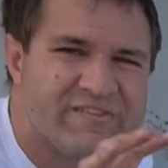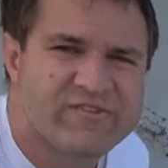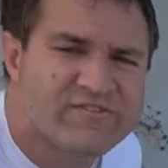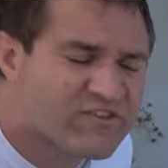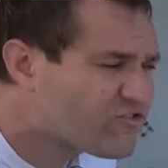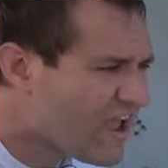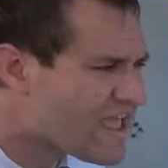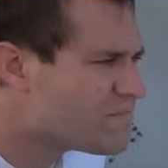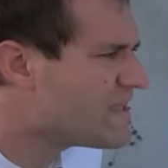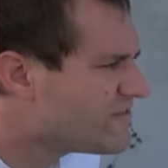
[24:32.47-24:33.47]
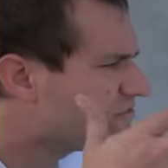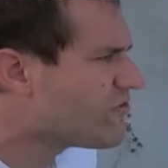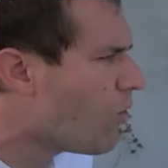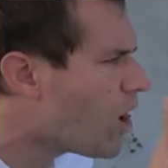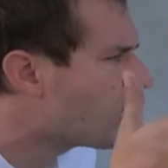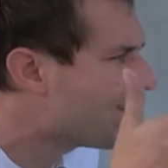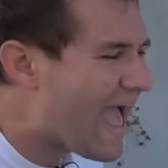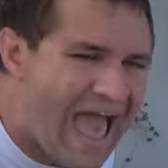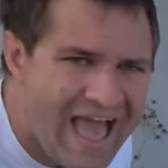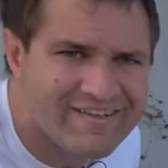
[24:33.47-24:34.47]
It's just a shame it's so hard
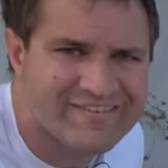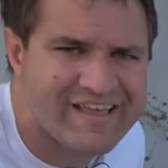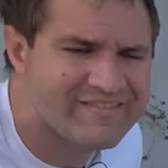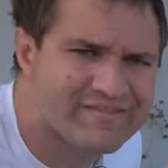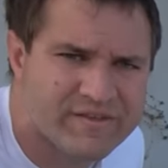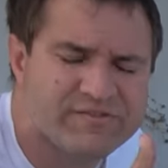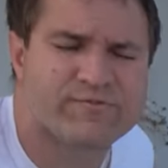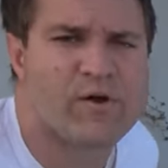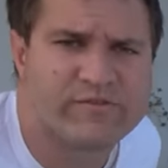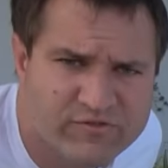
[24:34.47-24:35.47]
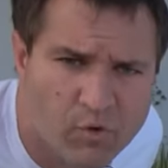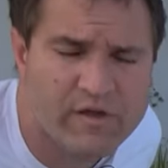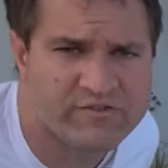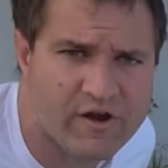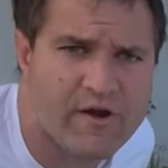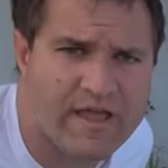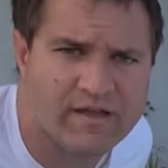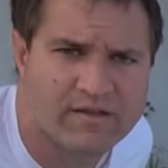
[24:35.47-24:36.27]
to access this front storage area.